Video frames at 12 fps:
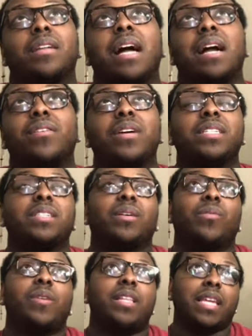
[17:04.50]
Now, Chris,
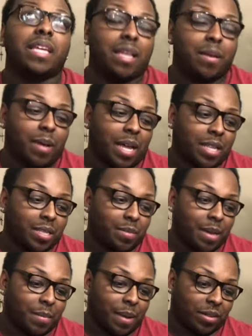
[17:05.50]
one thing that bothers
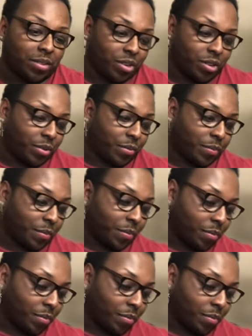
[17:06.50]
me about you